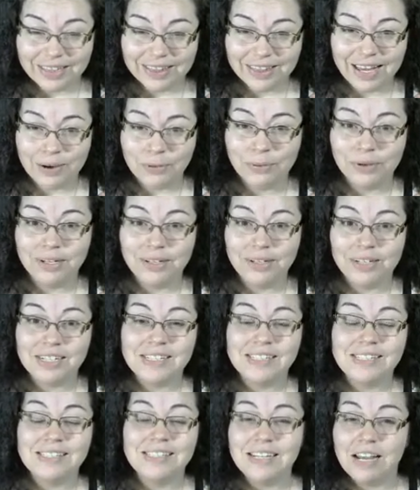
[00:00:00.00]
that one
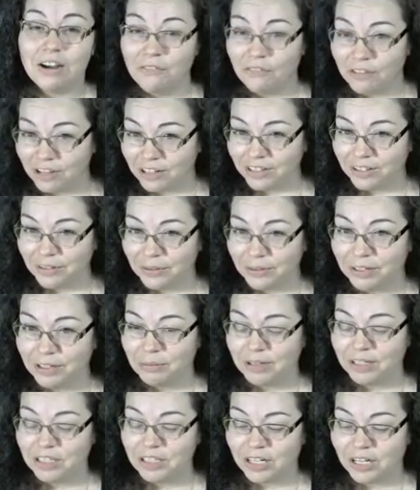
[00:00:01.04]
is definitely going to
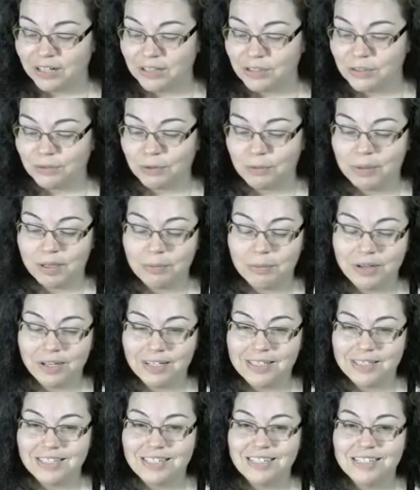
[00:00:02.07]
be a challenge for me
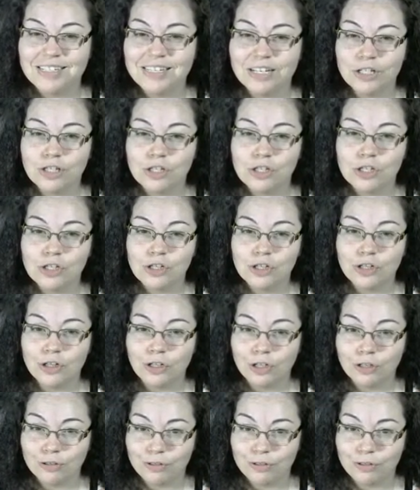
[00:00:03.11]
because it is slow